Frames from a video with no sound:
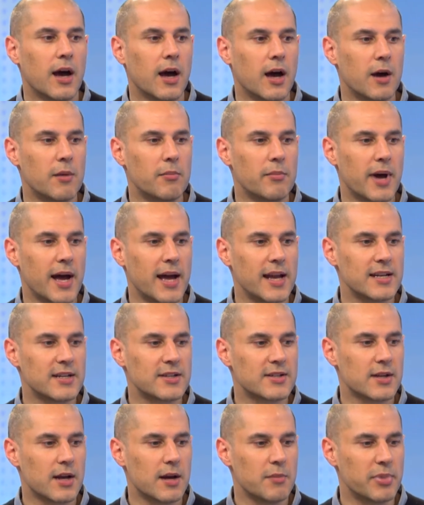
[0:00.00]

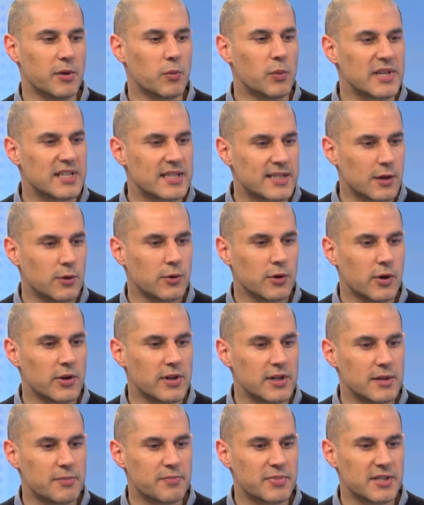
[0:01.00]
But we're still
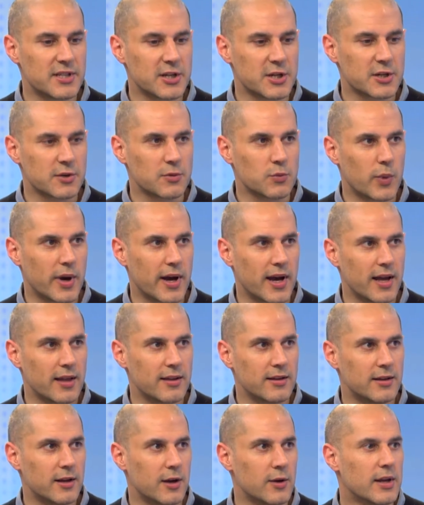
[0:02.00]
not in a position where,
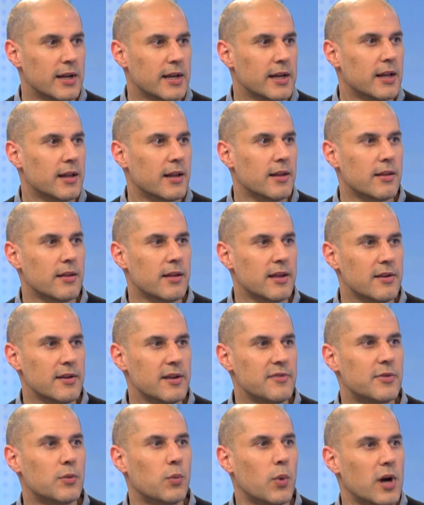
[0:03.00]
you know,
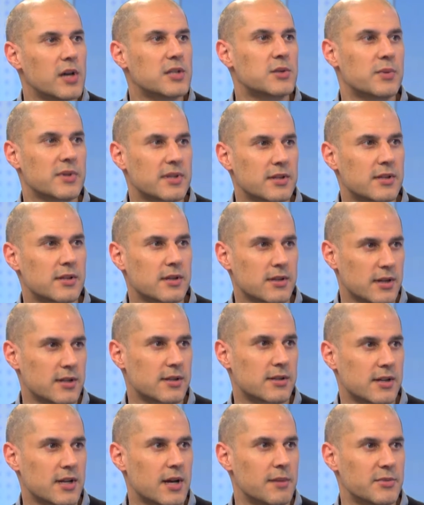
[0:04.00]
if the worst was
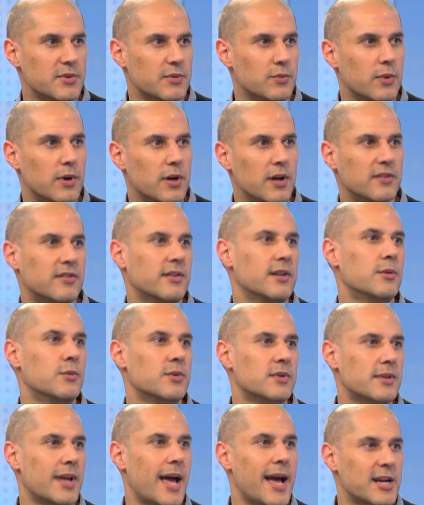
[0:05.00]
to come to worst and it
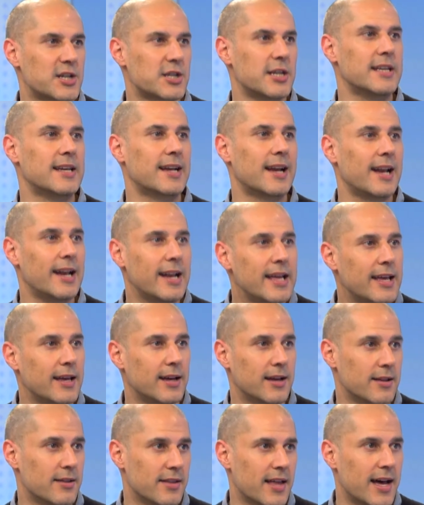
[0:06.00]
was actually
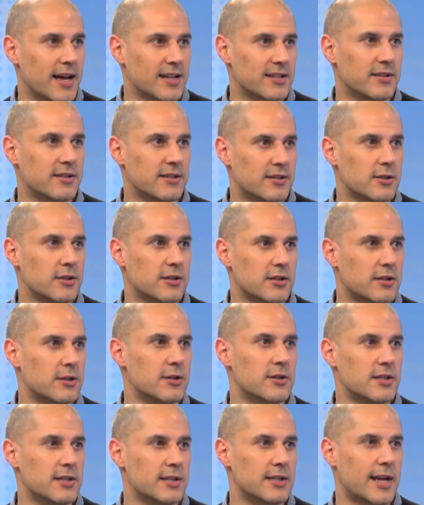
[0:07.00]
clear that the
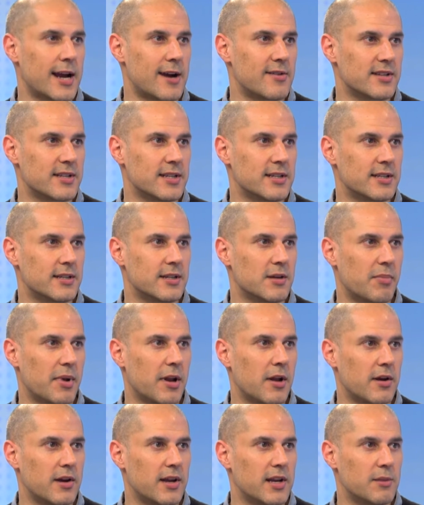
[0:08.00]
security guarantee didn't
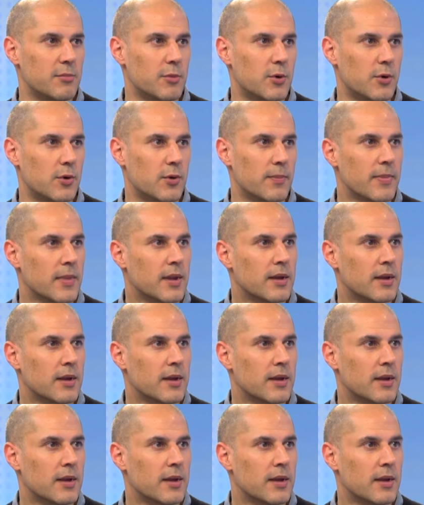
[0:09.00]
apply anymore,